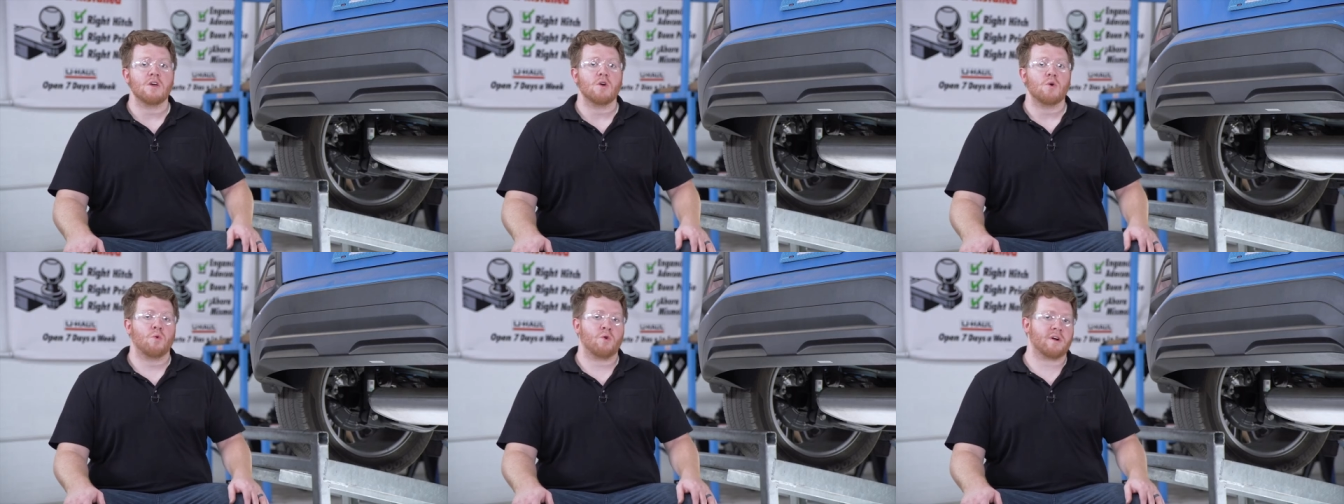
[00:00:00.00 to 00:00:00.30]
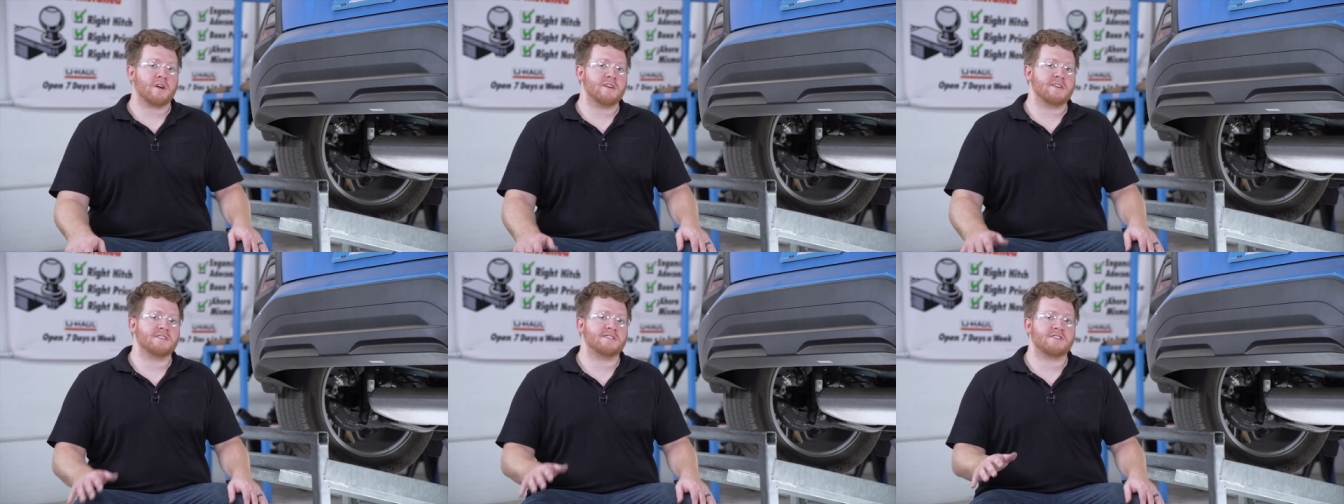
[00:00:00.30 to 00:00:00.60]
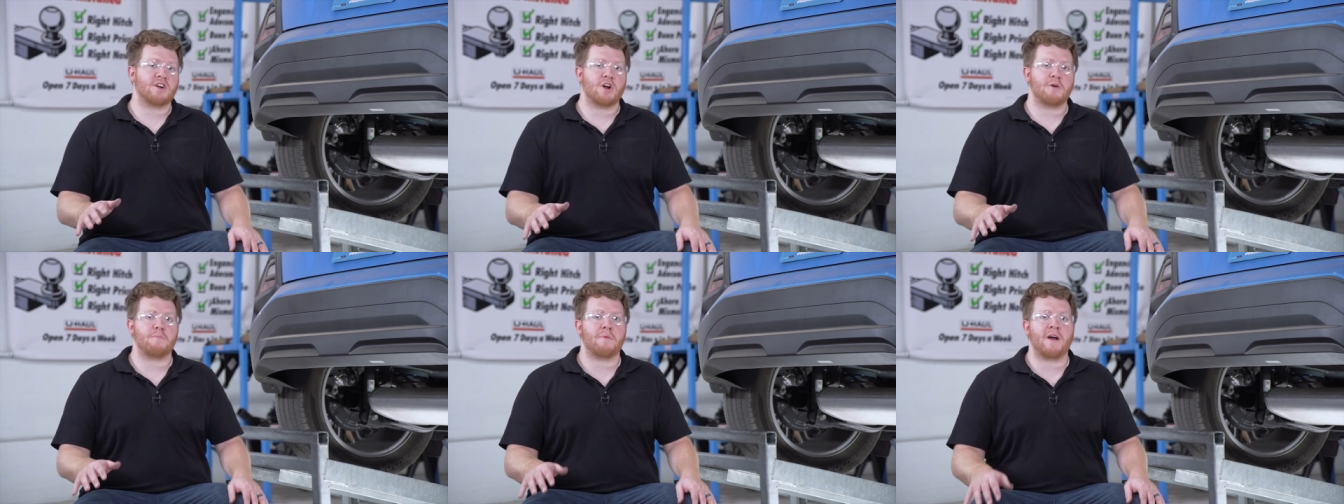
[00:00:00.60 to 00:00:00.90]
We're gonna
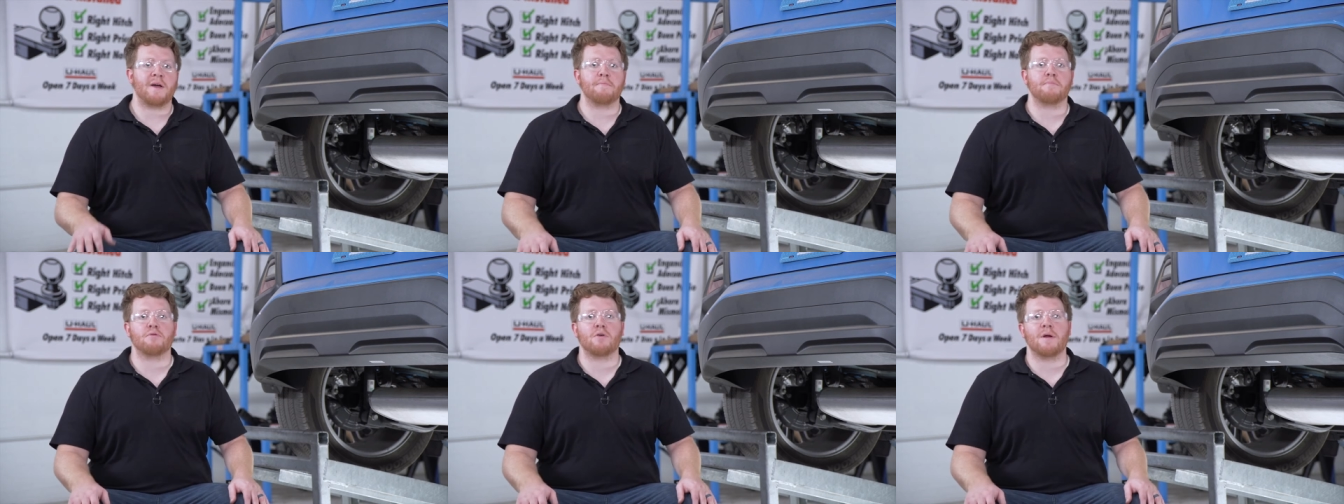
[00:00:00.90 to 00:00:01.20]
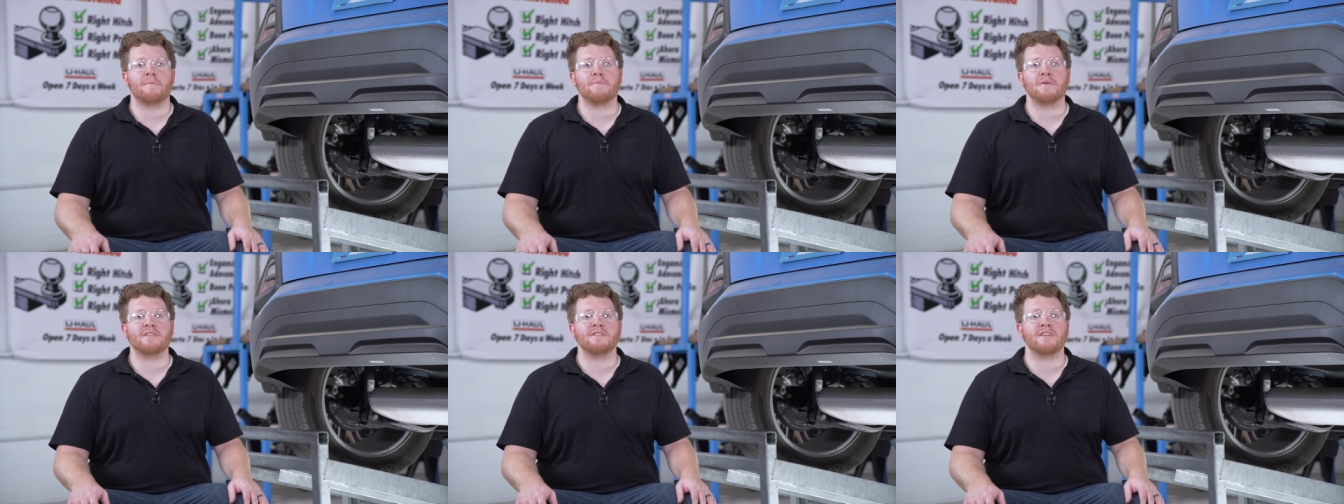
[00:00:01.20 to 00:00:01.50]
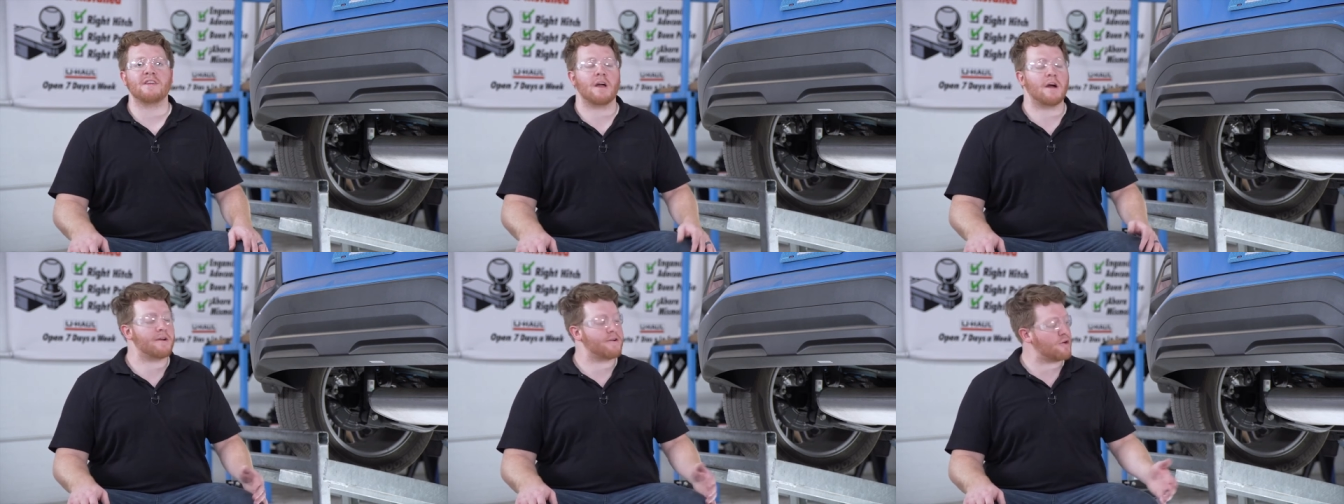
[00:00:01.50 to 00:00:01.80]
start by prepping
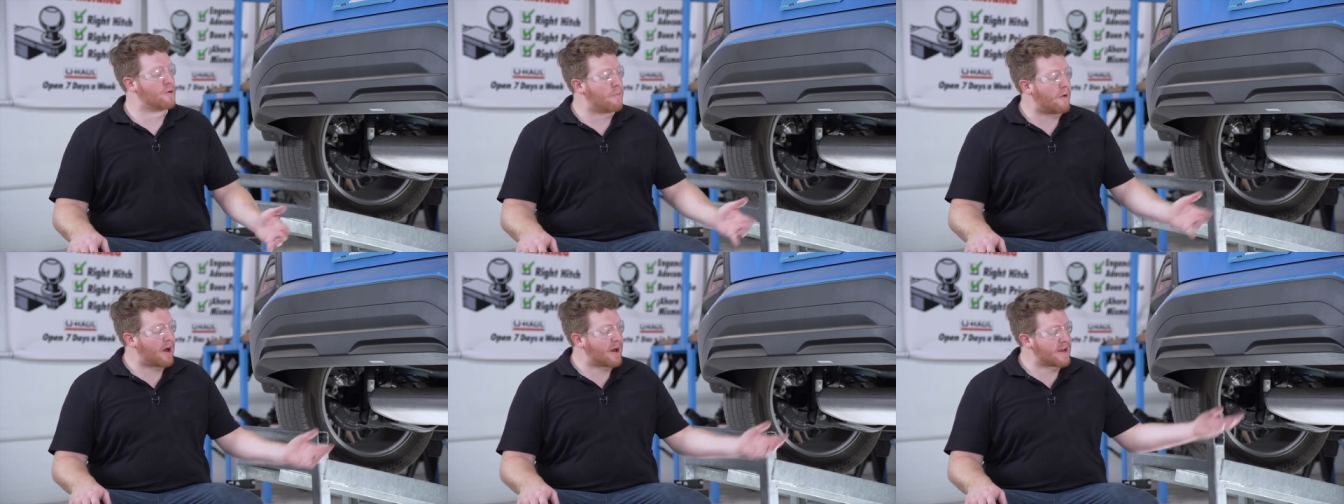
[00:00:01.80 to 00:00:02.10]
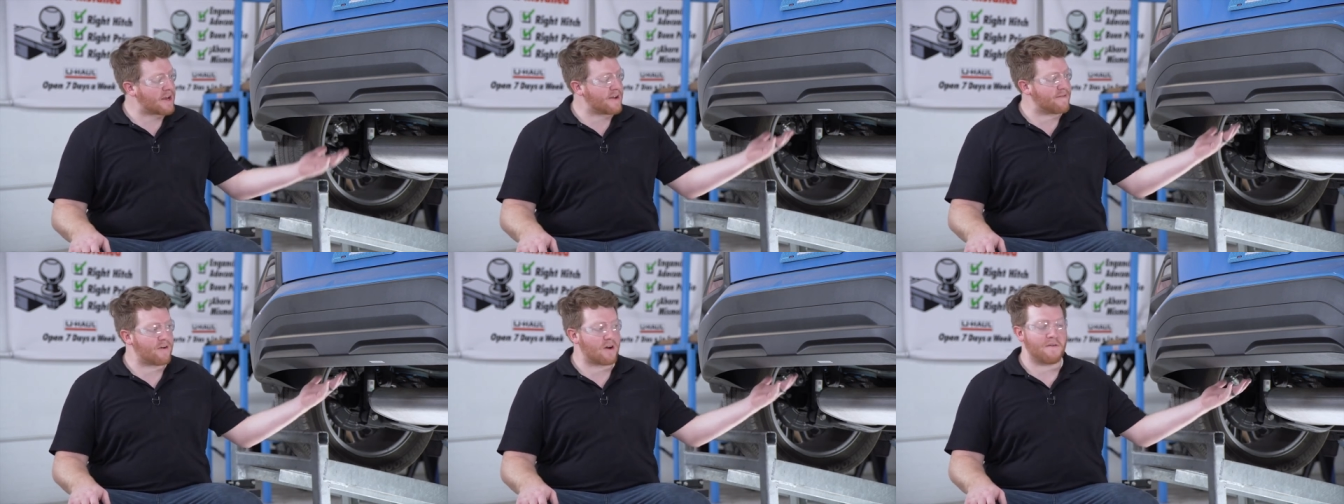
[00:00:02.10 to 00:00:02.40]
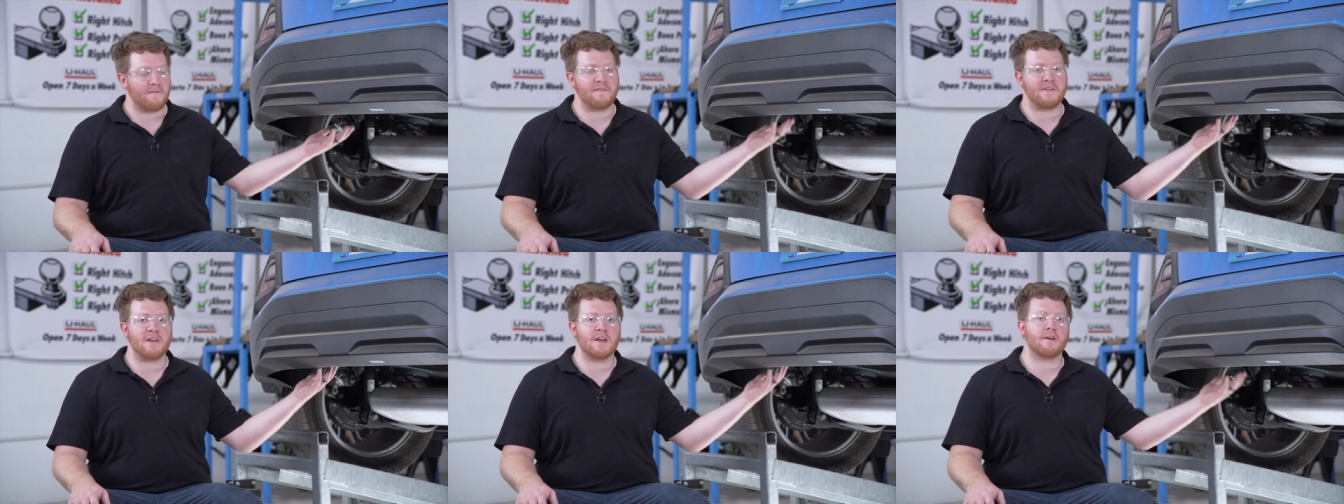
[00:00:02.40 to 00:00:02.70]
the underbody of our
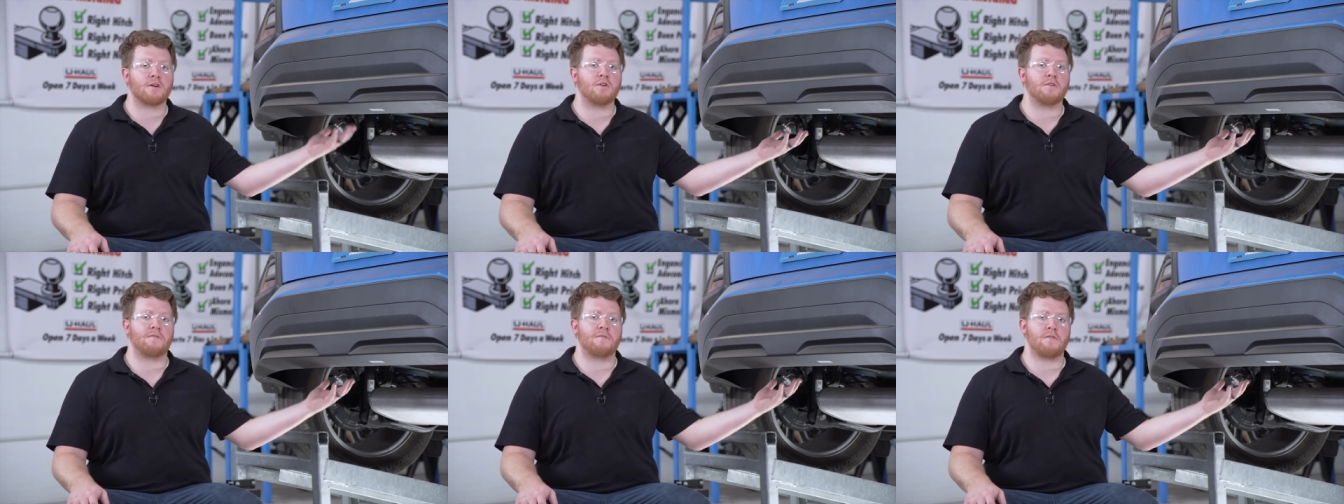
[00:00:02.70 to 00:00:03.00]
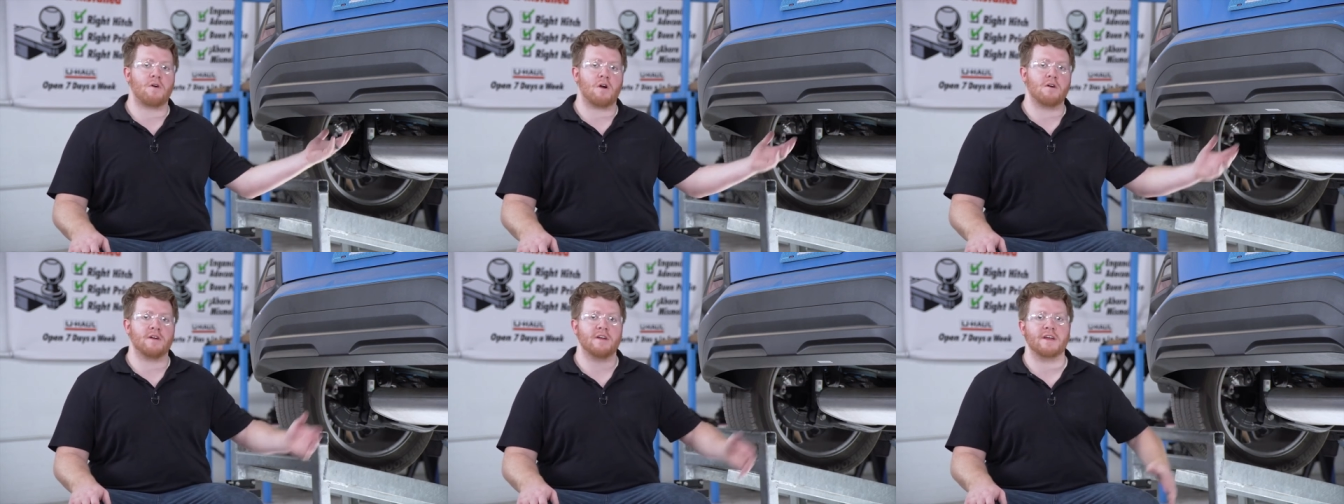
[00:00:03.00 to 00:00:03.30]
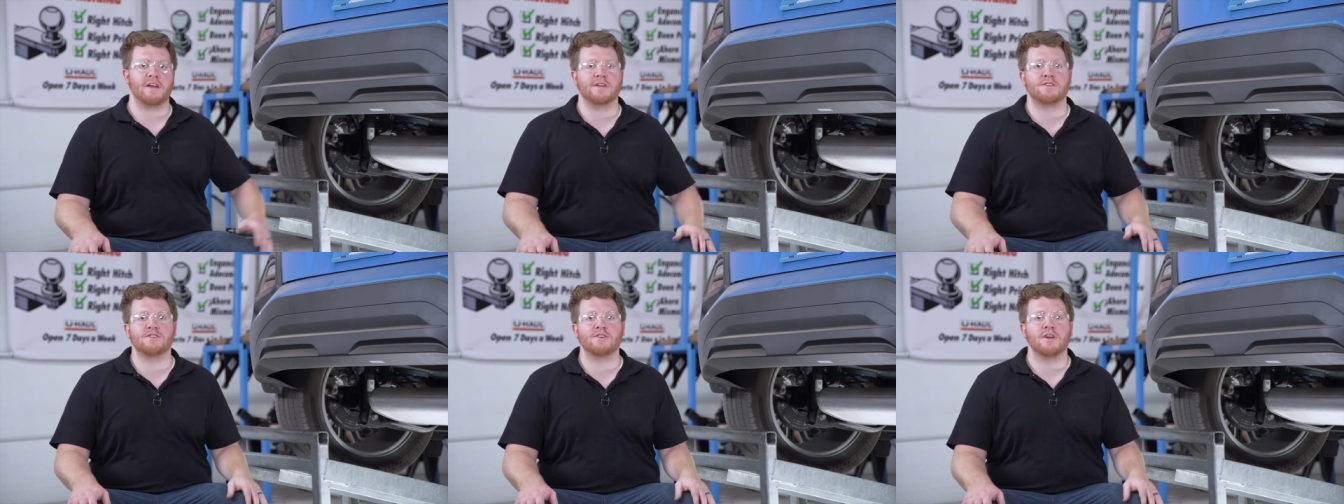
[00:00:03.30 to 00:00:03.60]
vehicle for our
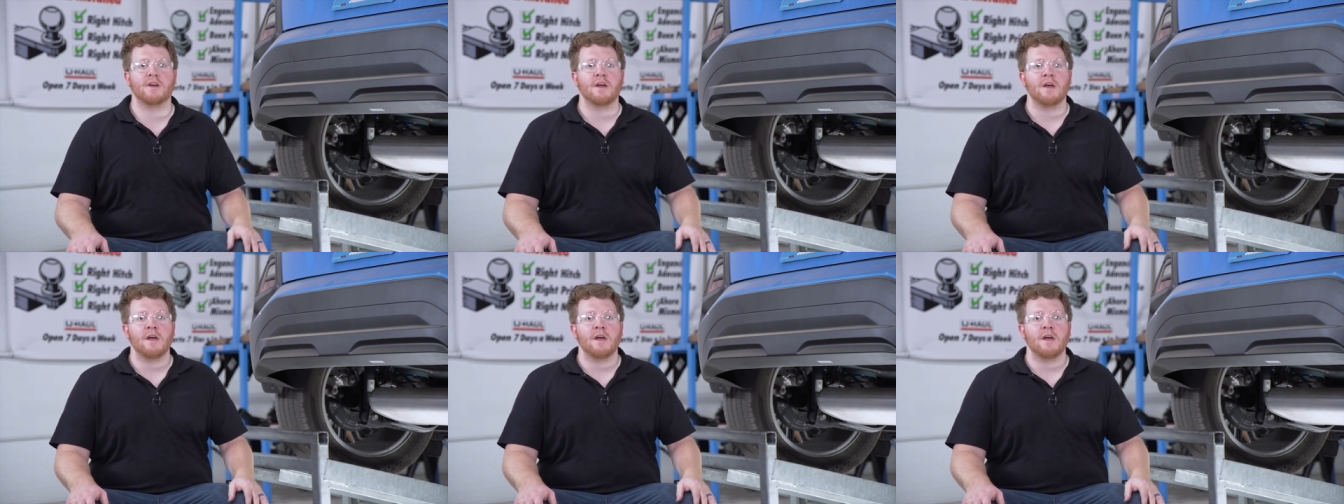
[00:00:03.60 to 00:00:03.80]
hitch.